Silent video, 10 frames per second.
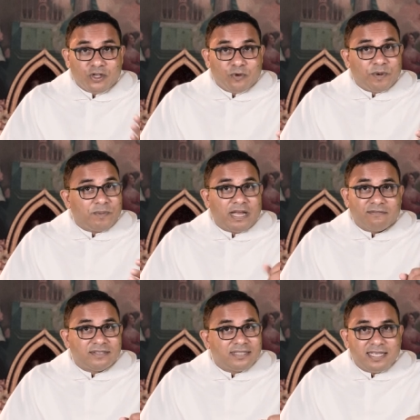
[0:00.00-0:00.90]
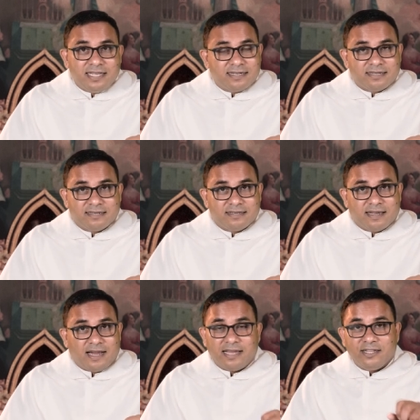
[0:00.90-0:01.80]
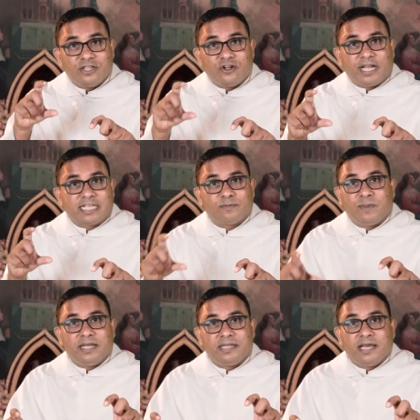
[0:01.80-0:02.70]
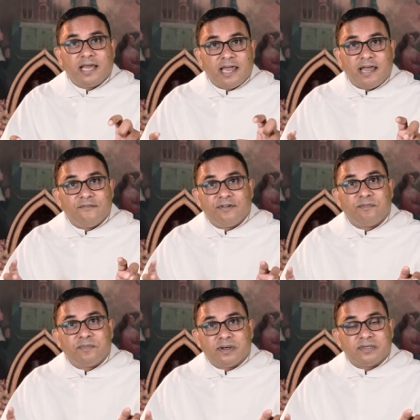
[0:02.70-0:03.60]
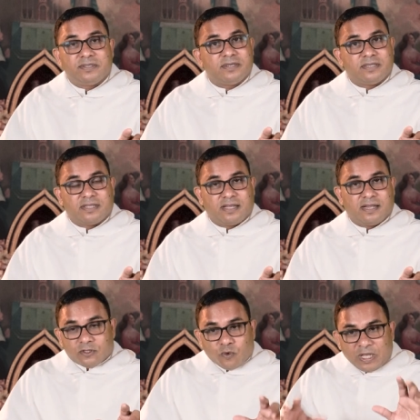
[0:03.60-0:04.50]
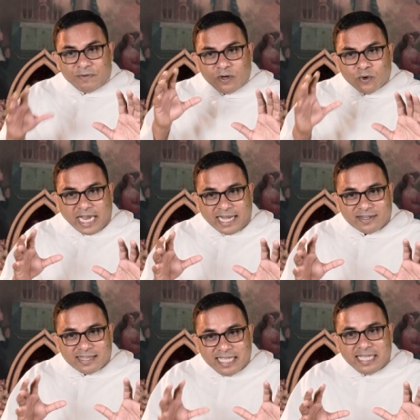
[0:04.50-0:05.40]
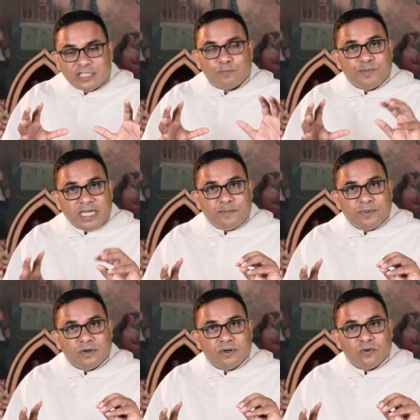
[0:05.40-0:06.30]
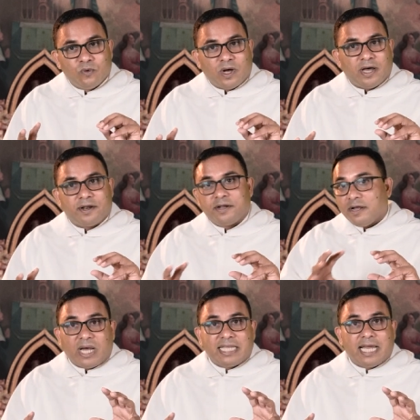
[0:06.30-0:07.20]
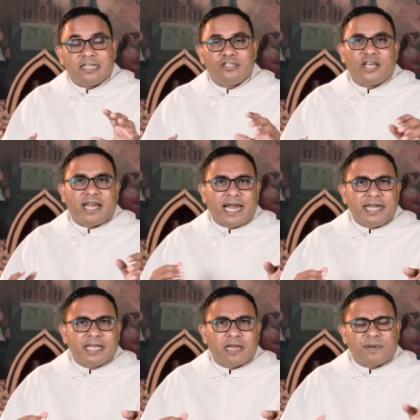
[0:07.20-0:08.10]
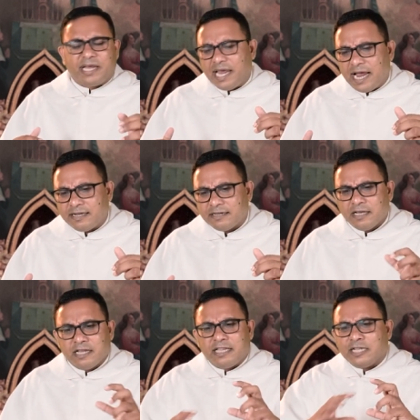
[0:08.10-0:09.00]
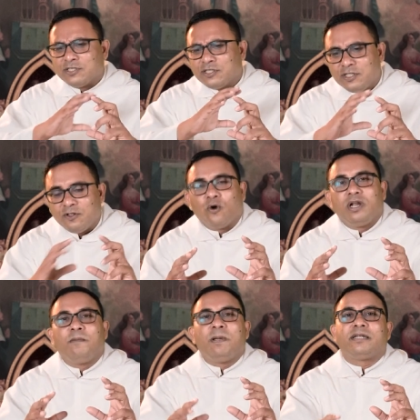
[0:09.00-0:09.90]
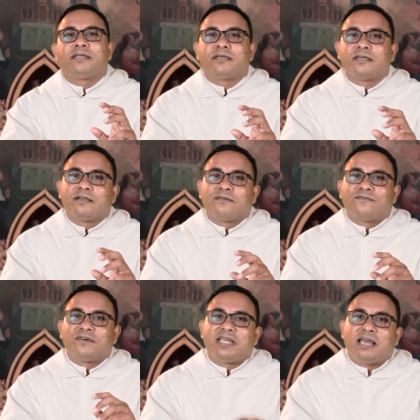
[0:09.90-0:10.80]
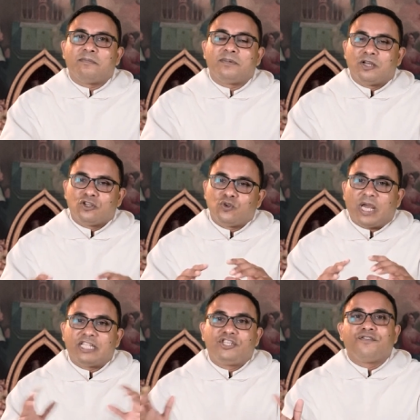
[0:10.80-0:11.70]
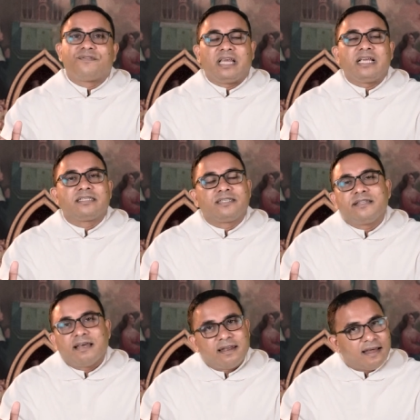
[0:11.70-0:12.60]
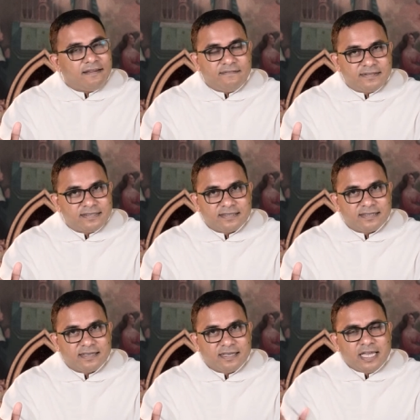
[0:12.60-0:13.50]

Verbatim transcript: You people have seen it. I need not explain every person. So when we look at these people who are, on one hand, they are handicapped, yet there is no limit for them to achieve things in their lives.